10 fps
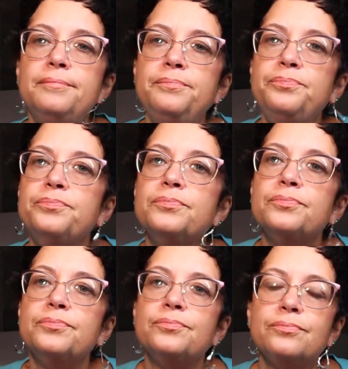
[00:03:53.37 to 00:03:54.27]

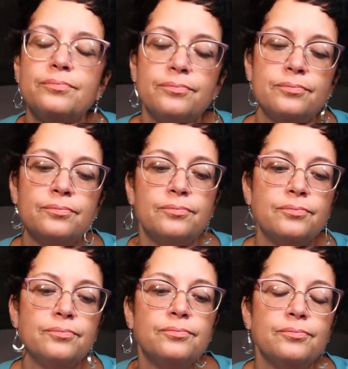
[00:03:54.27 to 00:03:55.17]

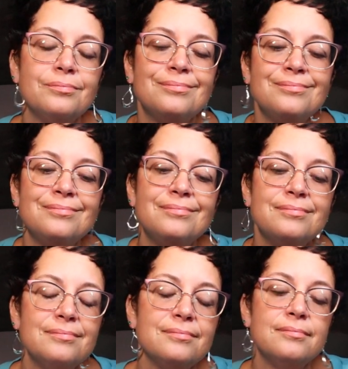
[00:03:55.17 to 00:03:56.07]

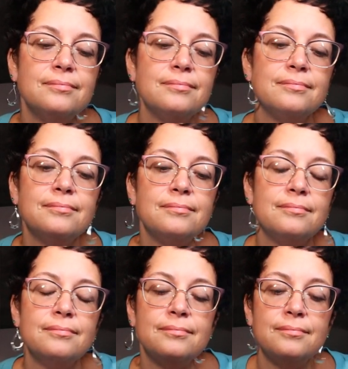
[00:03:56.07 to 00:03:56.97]

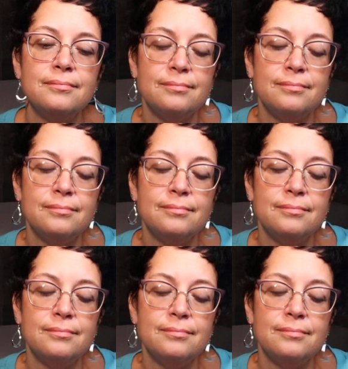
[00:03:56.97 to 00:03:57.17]
Nothing is said.